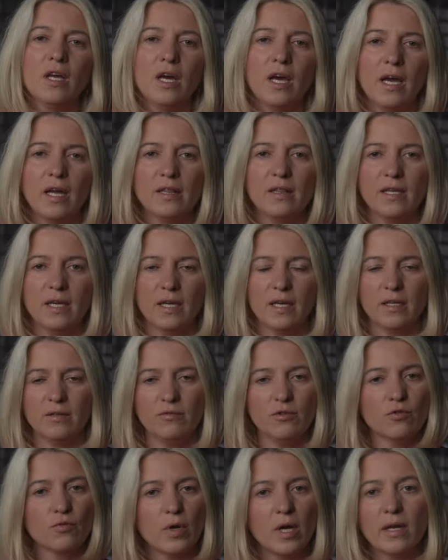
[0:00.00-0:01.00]
and then
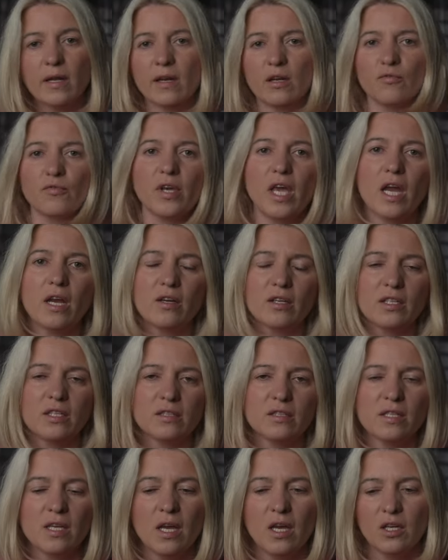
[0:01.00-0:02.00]
you run out of
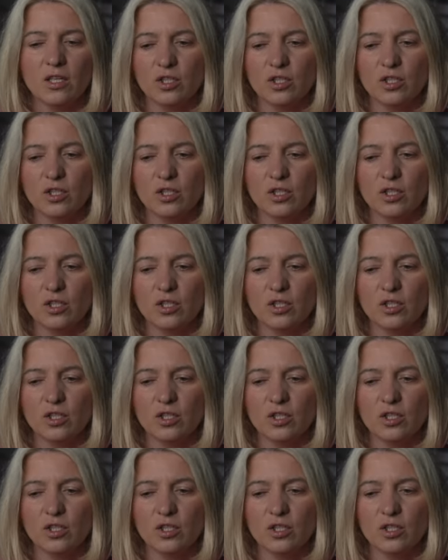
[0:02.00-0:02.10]
characters.